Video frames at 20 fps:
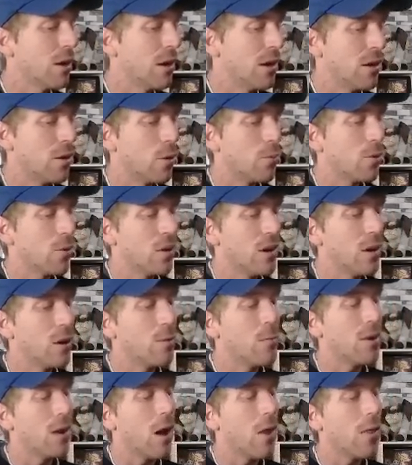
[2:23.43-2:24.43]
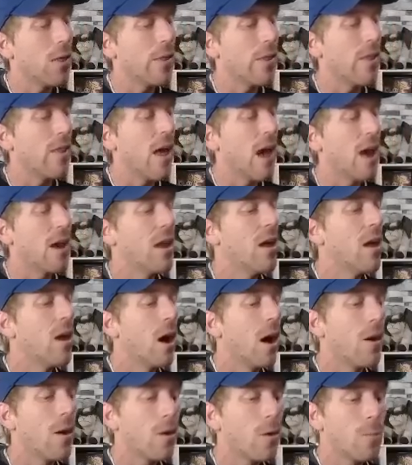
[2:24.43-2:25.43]
neato burrito, but other than that,
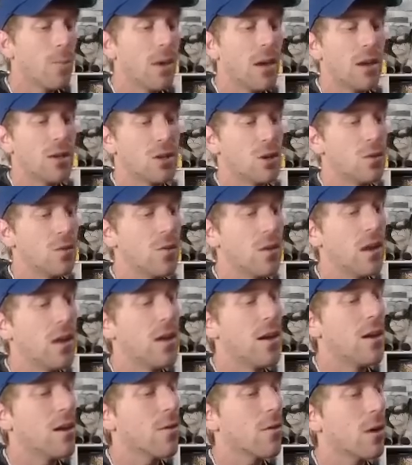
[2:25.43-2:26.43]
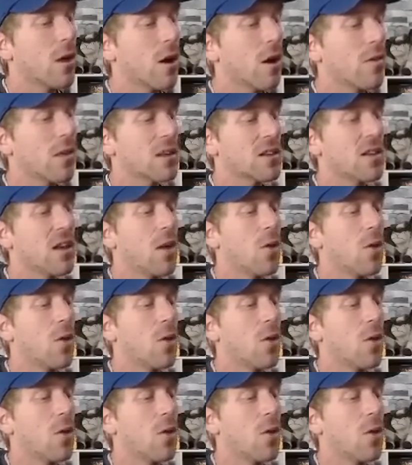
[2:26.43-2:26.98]
another Pikachu V, another card that's not